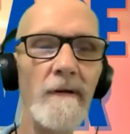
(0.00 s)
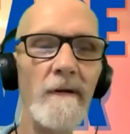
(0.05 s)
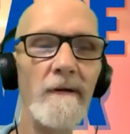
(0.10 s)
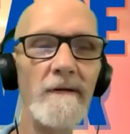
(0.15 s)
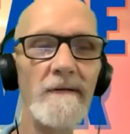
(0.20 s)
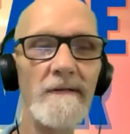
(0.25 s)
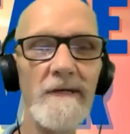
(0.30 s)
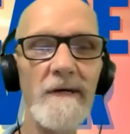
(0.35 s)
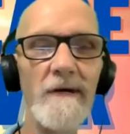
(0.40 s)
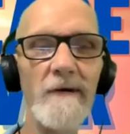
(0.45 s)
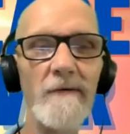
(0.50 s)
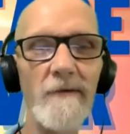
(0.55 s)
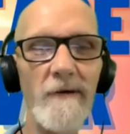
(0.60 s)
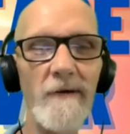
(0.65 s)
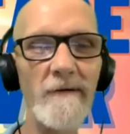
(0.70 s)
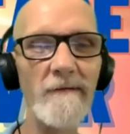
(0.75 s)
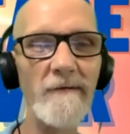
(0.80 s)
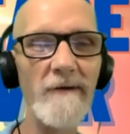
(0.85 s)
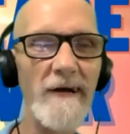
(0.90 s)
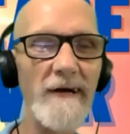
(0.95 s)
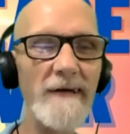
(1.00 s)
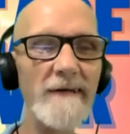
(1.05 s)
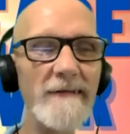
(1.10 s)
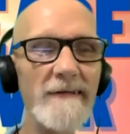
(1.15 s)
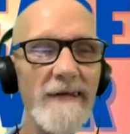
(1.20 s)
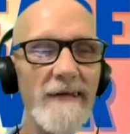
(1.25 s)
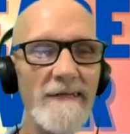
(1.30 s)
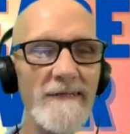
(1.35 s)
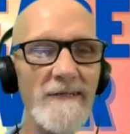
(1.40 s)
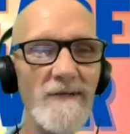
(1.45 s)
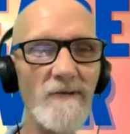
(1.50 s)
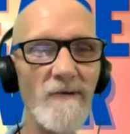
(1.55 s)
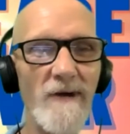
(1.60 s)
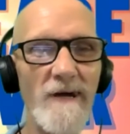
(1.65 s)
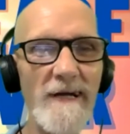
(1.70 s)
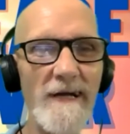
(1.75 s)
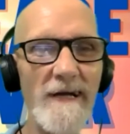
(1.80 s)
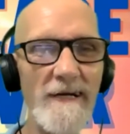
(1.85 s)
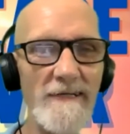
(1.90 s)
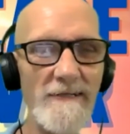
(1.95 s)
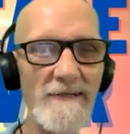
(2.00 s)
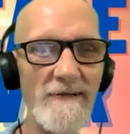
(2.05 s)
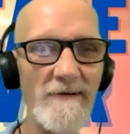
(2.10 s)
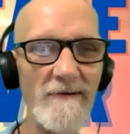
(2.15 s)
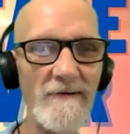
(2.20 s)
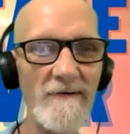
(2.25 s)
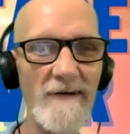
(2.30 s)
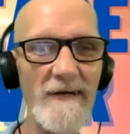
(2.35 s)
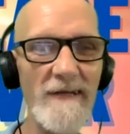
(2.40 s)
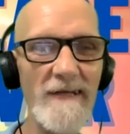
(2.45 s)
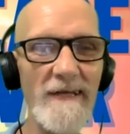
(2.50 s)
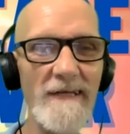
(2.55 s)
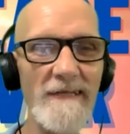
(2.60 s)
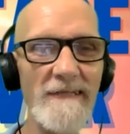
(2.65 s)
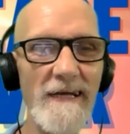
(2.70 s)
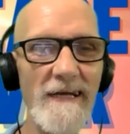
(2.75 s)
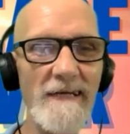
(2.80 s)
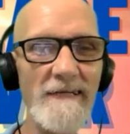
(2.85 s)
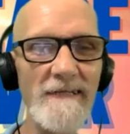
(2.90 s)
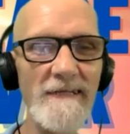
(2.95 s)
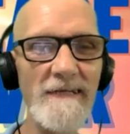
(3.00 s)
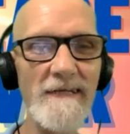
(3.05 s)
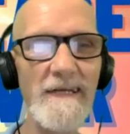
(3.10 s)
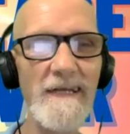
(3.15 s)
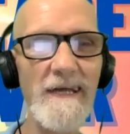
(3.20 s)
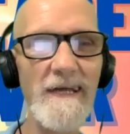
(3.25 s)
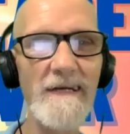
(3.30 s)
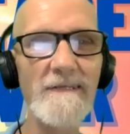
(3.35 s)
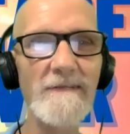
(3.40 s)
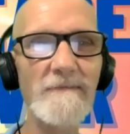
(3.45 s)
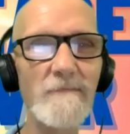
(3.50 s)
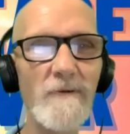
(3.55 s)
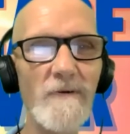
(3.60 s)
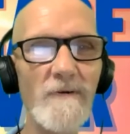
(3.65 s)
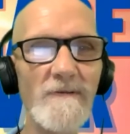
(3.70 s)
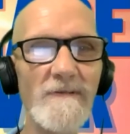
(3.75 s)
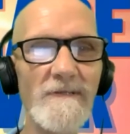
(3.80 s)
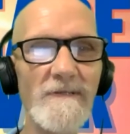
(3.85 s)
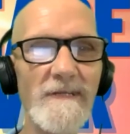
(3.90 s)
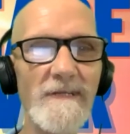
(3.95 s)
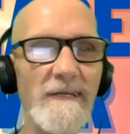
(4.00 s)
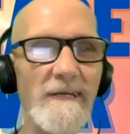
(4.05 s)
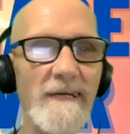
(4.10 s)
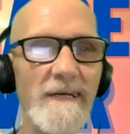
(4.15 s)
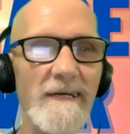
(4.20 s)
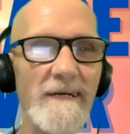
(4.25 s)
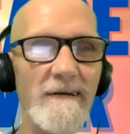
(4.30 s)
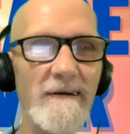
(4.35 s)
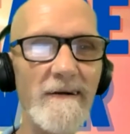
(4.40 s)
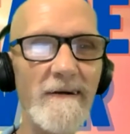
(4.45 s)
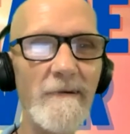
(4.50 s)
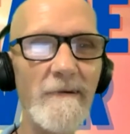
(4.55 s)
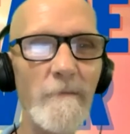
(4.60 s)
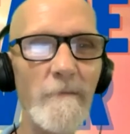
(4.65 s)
So, all right, that's a great answer. All right, let's get to the next person here.